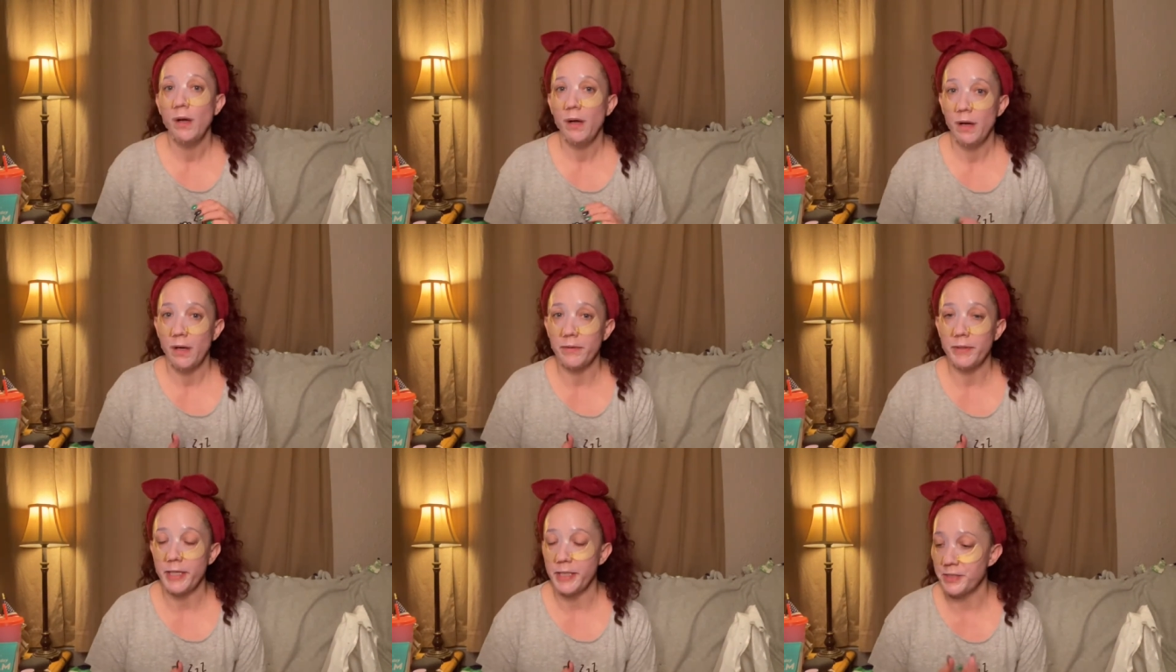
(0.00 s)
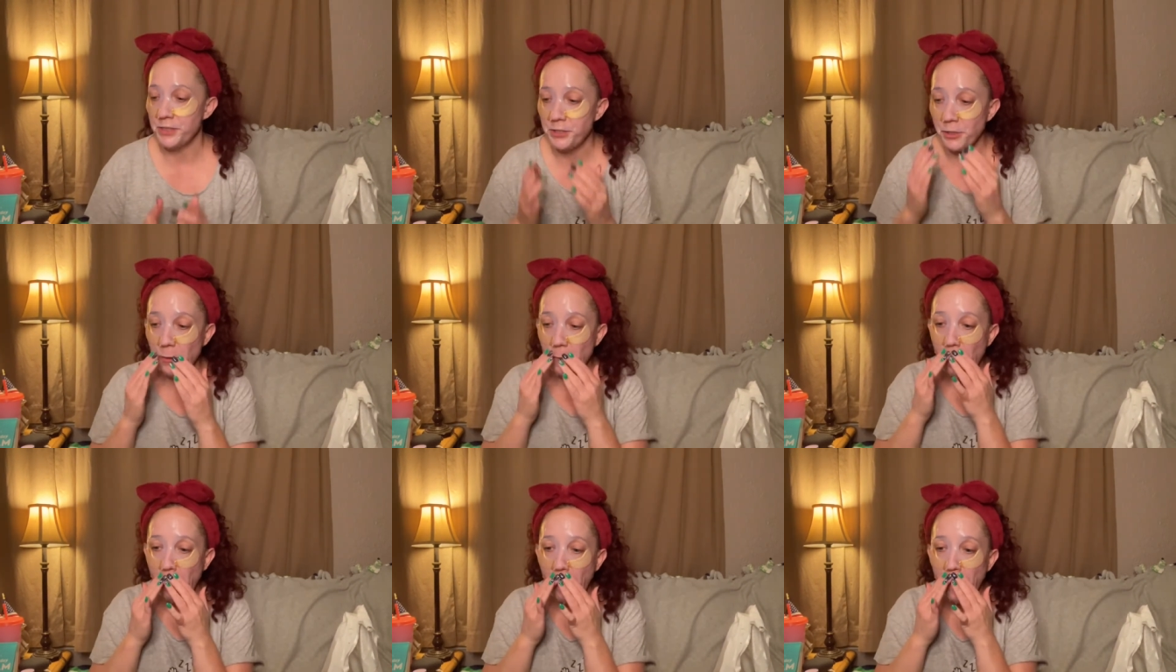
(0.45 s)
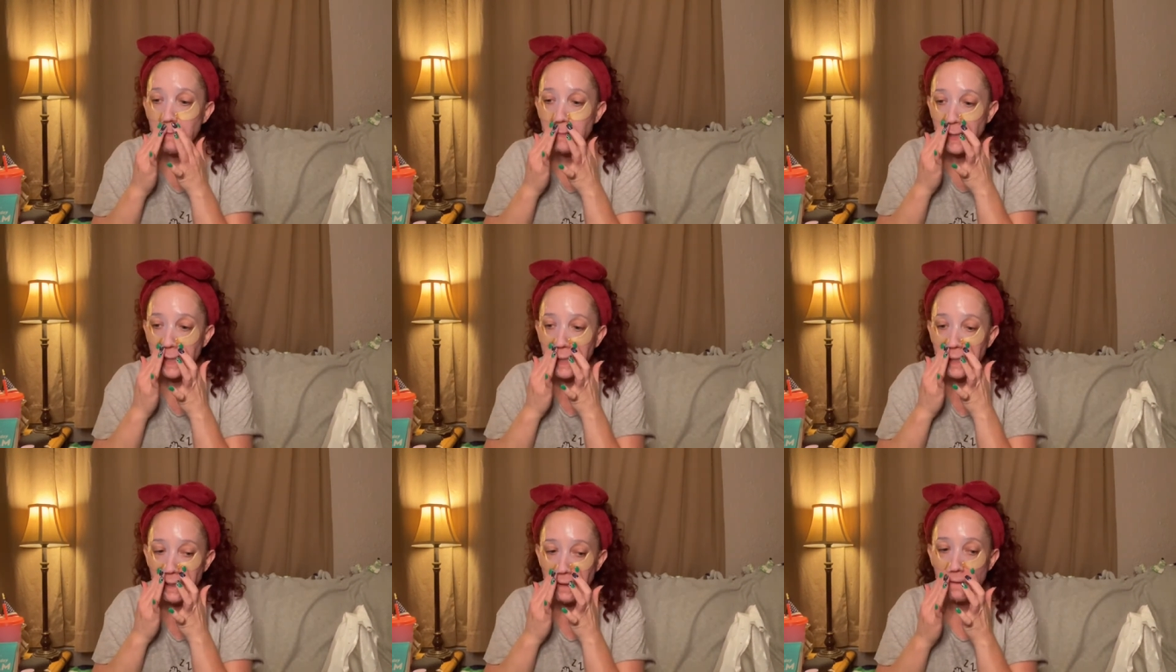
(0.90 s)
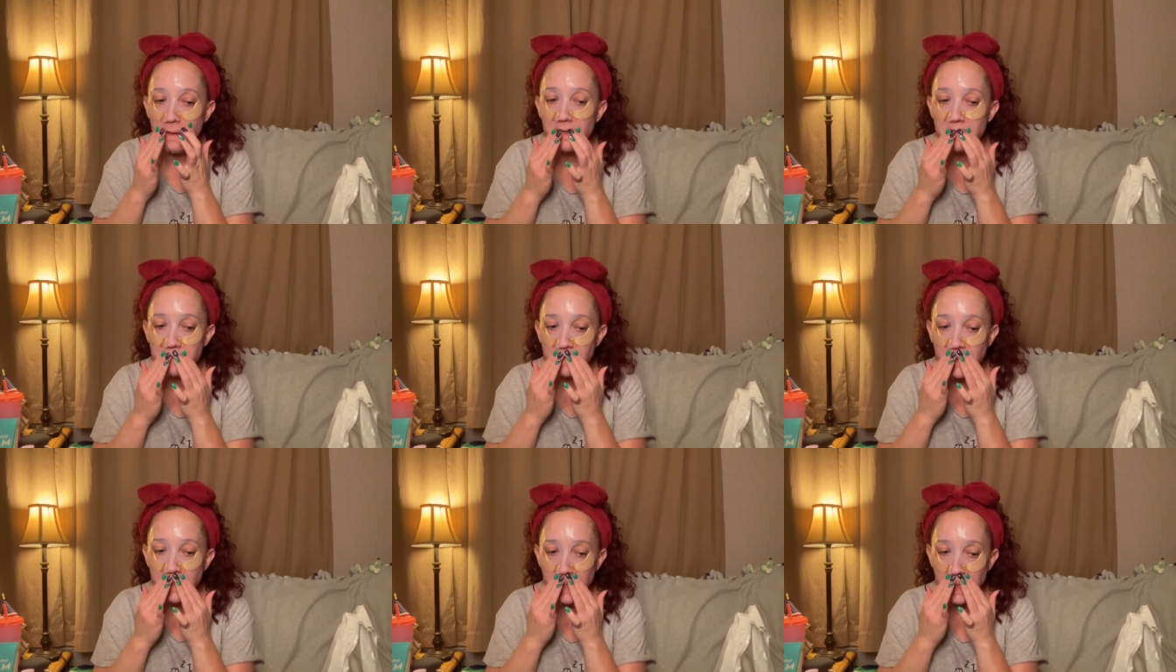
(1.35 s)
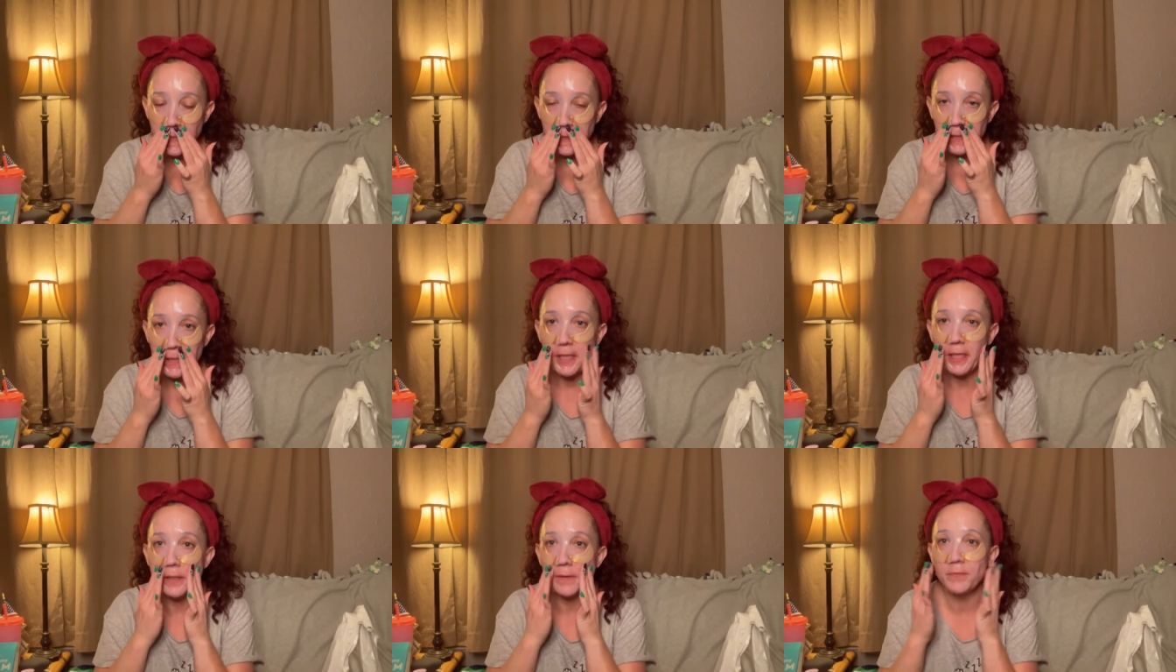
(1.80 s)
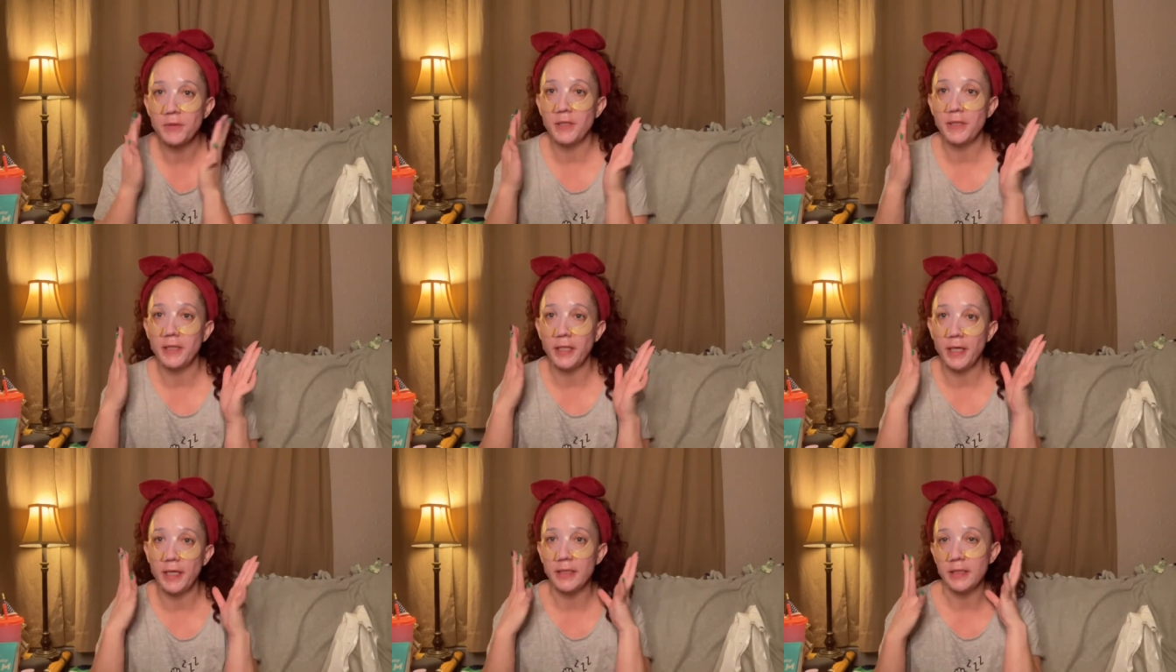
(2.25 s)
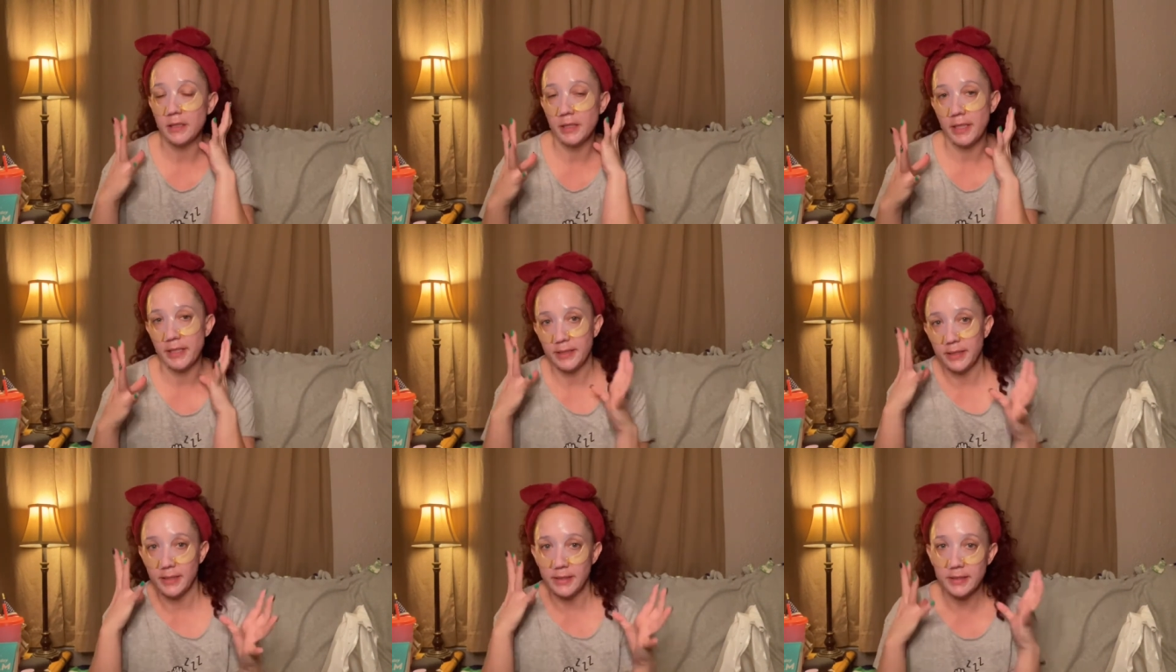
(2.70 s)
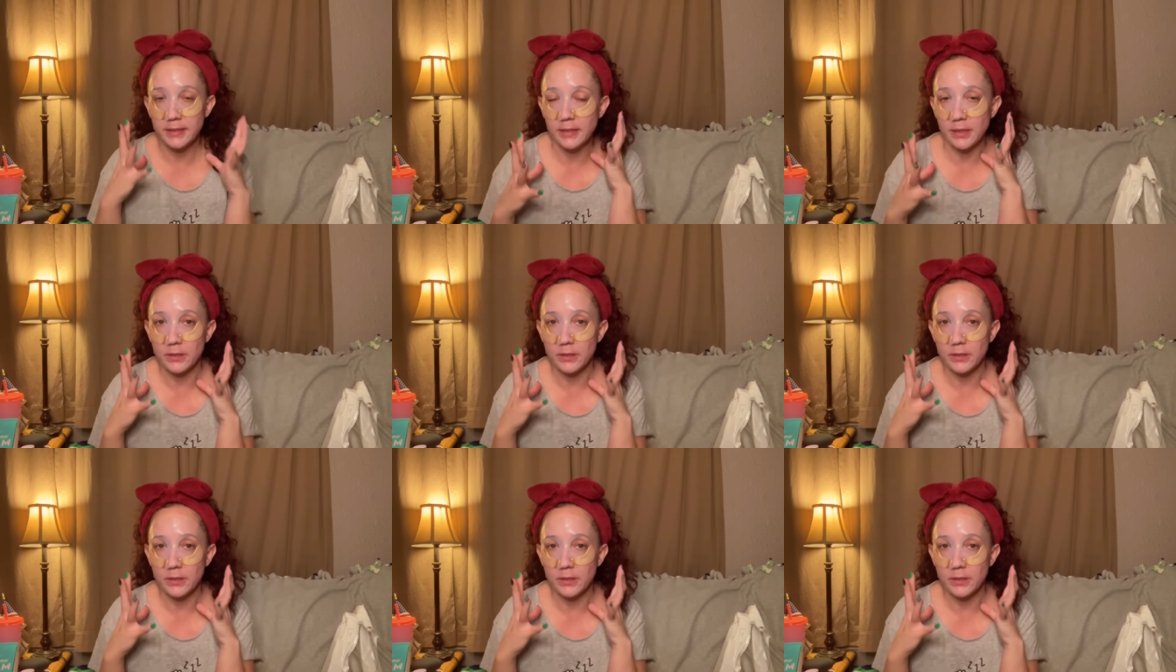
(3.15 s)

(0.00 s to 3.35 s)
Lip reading: All right, so I'm going to get off of here and I'm going to kind of let this